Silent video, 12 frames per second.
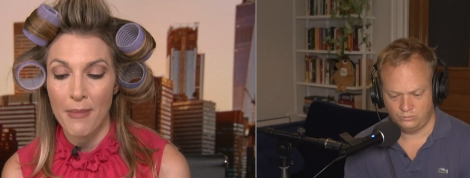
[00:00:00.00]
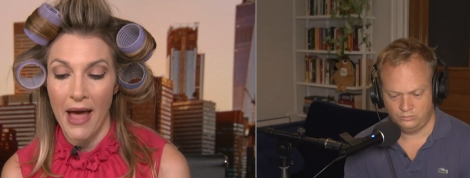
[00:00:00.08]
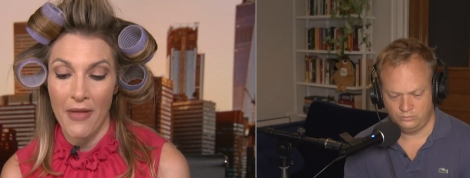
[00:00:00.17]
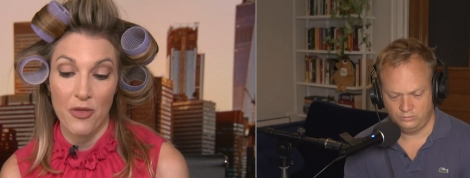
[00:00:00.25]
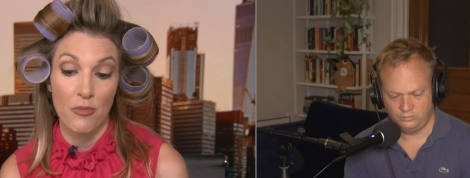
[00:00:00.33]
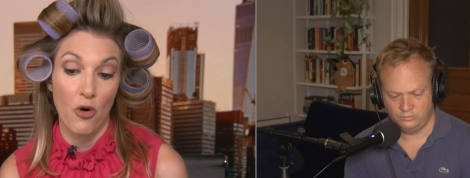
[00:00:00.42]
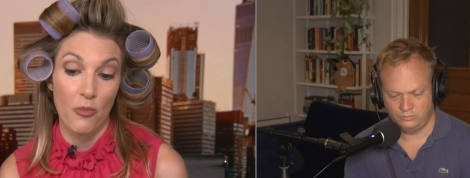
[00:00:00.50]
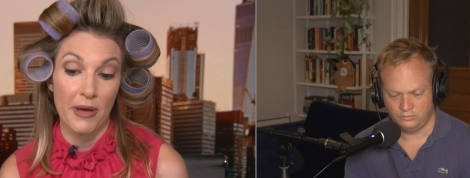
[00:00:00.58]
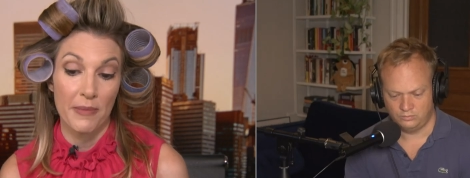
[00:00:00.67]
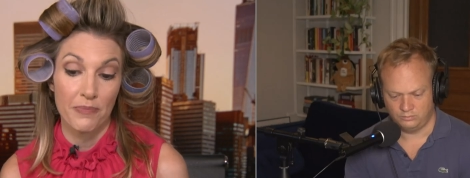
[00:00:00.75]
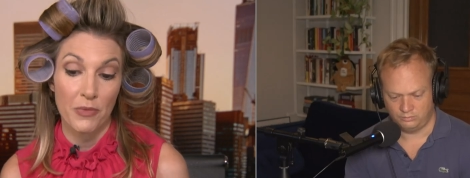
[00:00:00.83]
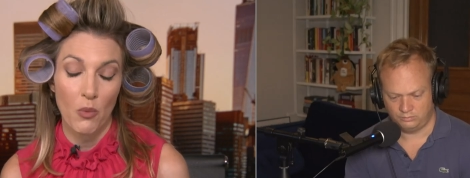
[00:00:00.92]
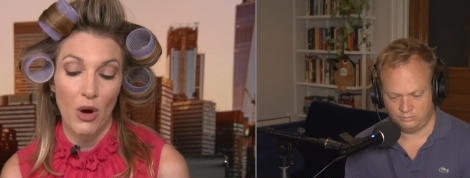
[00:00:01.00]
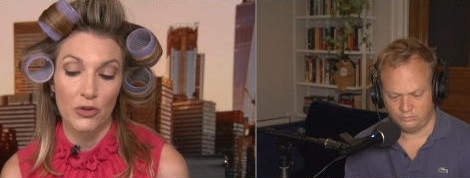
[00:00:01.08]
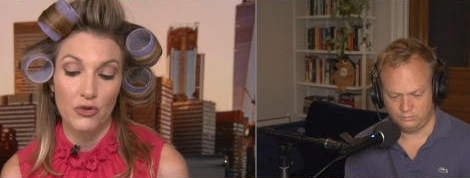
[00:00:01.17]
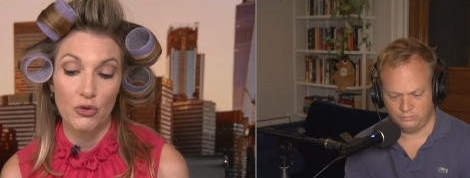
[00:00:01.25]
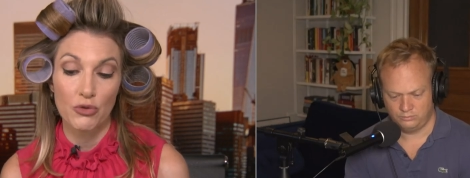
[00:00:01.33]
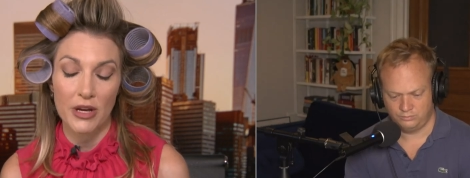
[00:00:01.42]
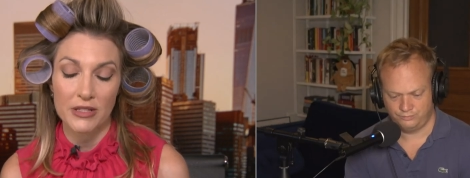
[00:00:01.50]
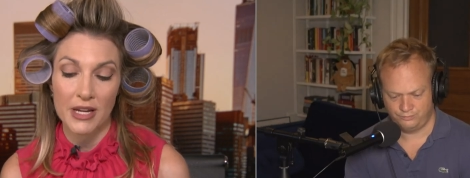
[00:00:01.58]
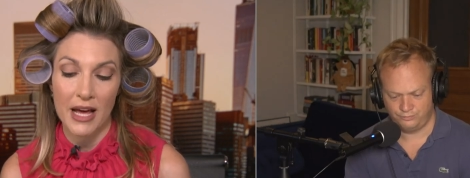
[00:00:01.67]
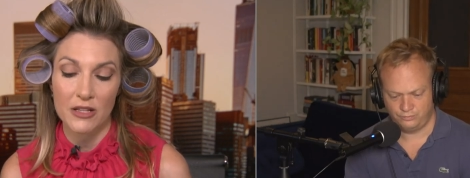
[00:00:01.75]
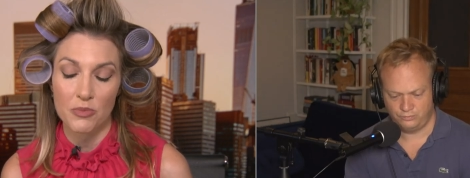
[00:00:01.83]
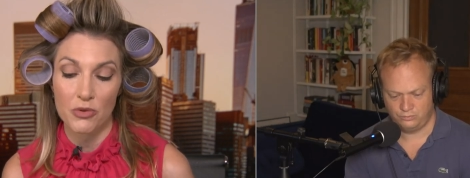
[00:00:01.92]
Speaker 1: at the moment, while two dozen
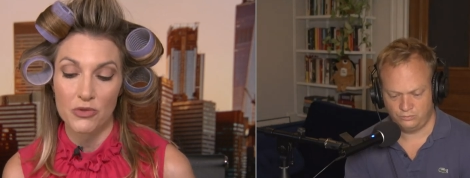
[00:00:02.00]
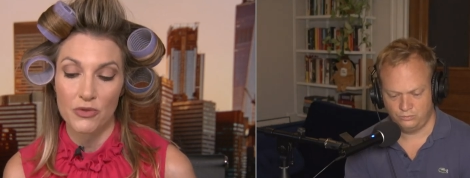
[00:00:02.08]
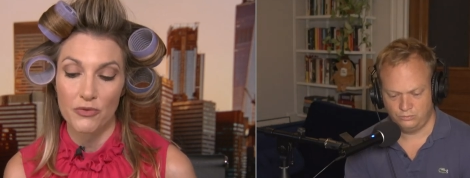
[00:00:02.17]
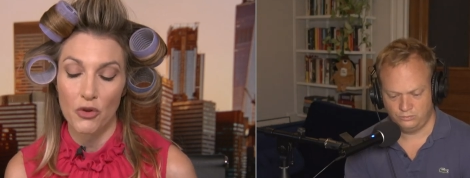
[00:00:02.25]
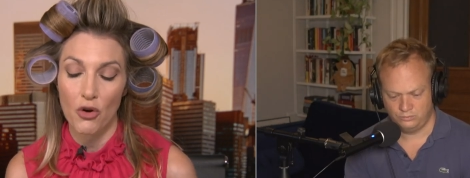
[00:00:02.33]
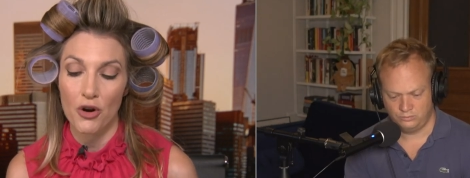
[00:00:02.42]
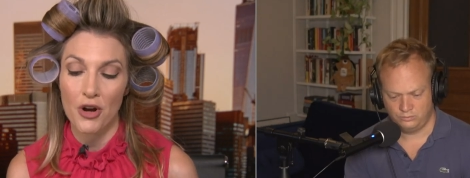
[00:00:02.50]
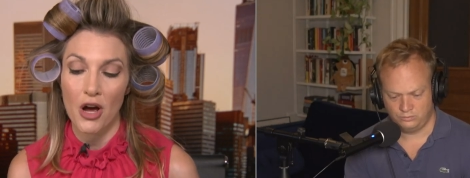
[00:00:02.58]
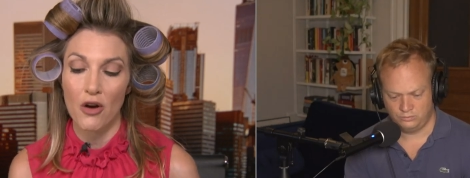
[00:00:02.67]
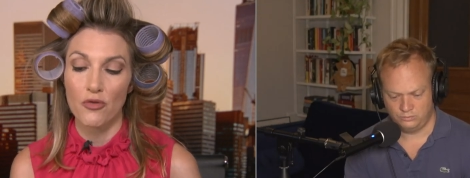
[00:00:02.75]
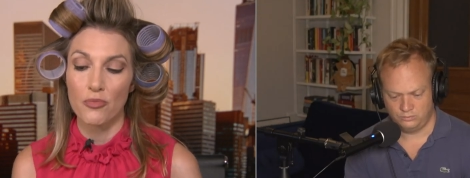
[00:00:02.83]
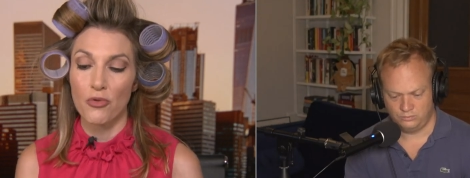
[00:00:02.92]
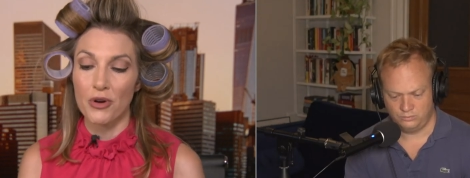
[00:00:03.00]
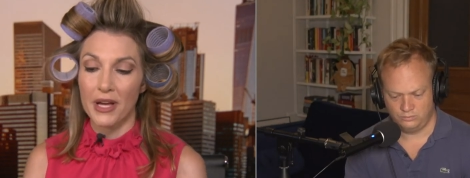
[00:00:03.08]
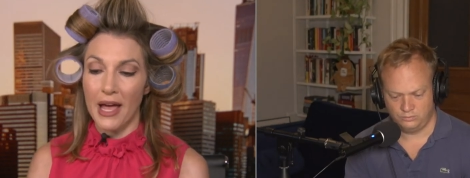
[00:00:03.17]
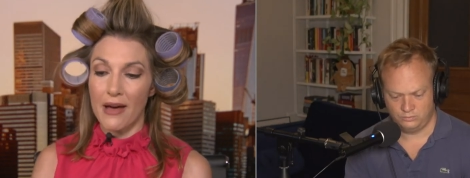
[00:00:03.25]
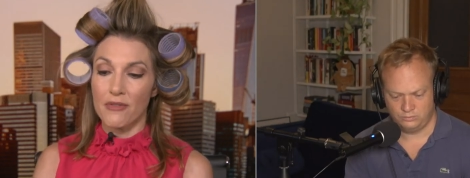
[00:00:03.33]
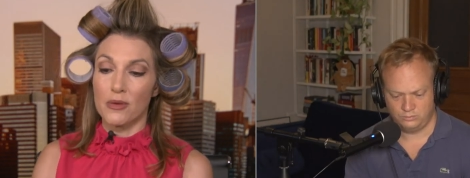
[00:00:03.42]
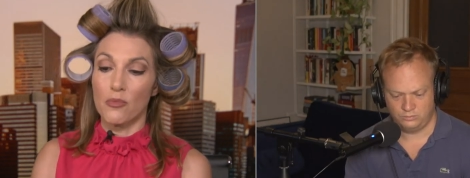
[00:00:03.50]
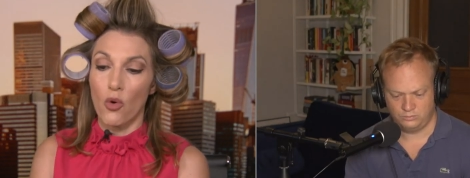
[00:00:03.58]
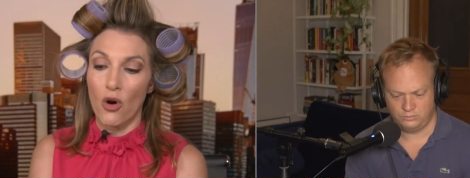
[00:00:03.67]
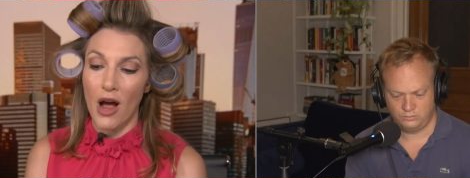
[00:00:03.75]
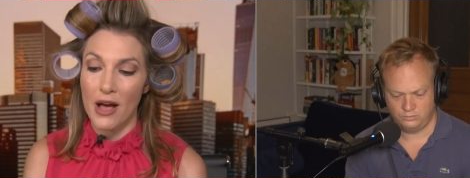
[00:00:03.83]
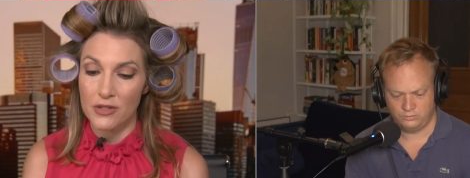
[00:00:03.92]
hospitals in Florida are reporting having
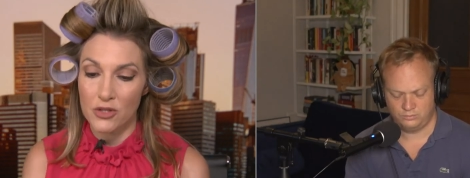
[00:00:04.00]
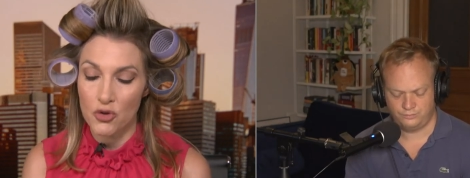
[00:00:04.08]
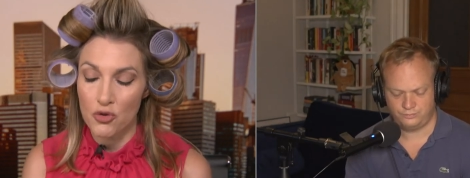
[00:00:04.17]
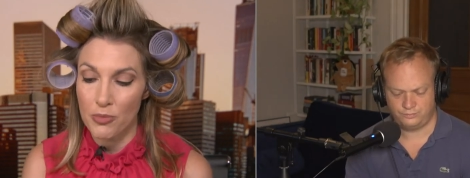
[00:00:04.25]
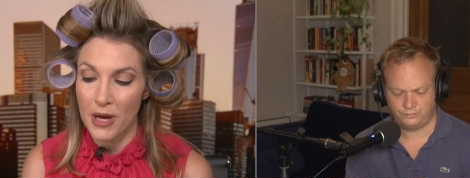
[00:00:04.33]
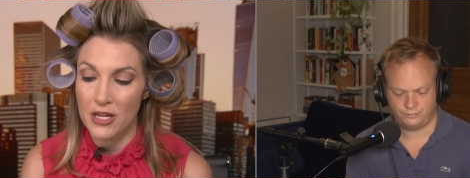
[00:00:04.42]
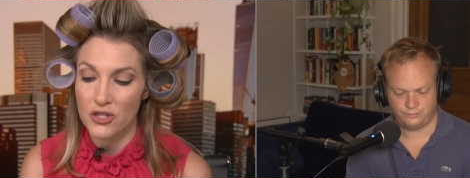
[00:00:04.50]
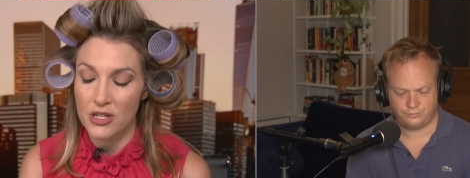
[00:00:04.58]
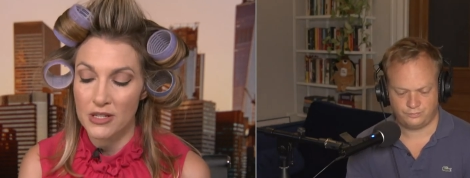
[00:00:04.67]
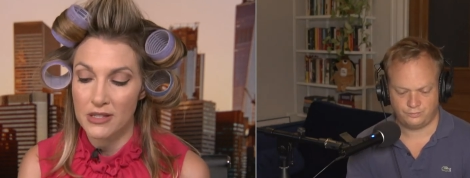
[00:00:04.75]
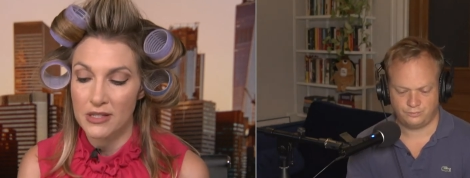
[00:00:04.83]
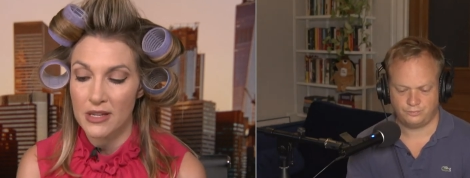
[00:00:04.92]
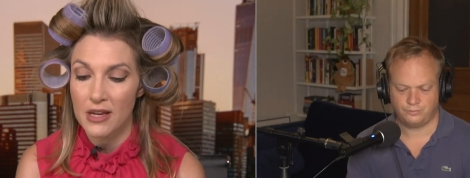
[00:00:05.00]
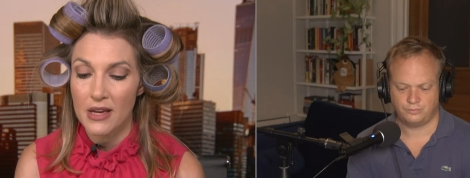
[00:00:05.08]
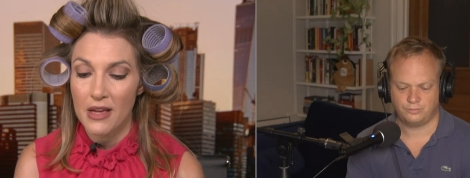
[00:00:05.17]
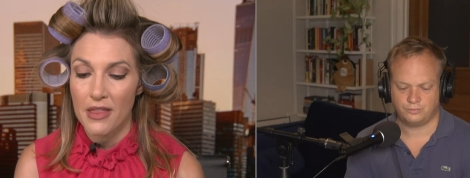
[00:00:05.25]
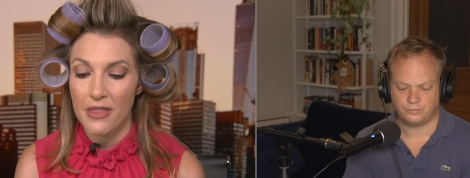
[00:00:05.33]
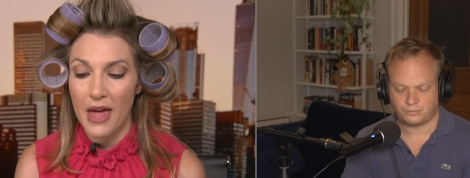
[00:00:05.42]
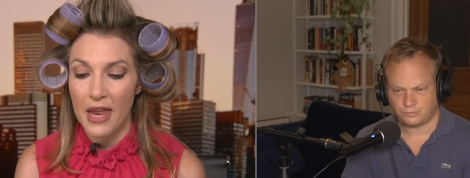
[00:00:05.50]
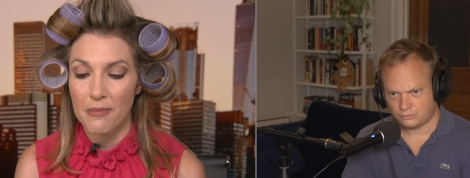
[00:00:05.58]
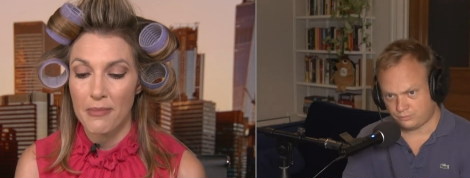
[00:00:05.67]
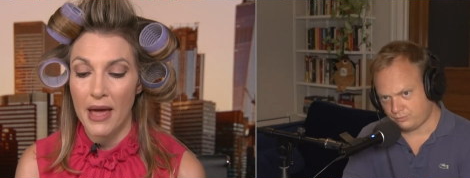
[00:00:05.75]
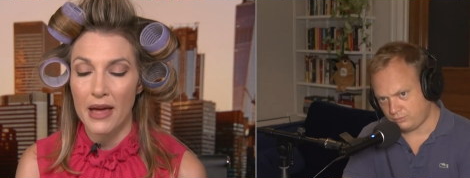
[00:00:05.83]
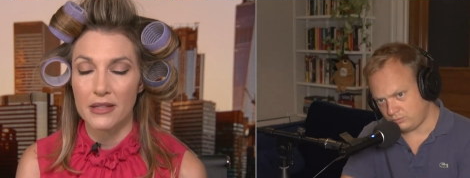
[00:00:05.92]
more ICU patients
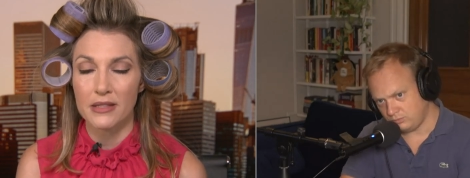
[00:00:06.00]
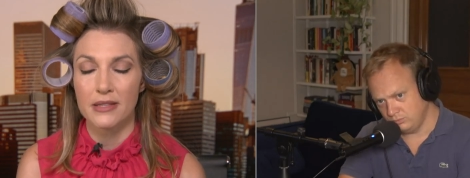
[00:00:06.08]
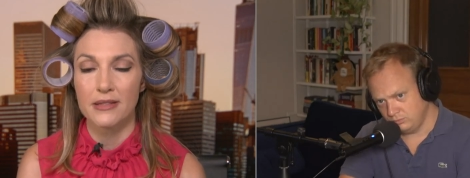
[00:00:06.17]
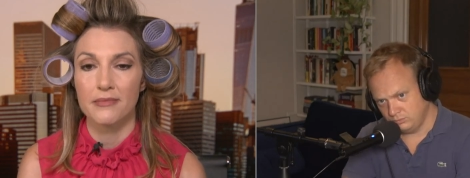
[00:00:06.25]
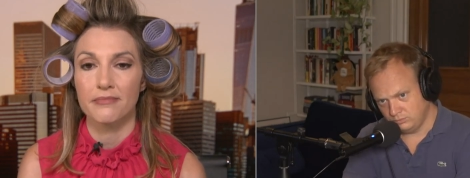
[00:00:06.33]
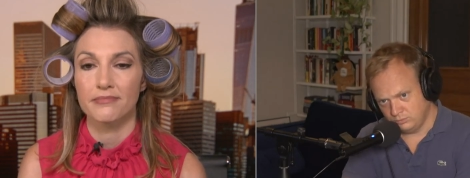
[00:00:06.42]
than beds.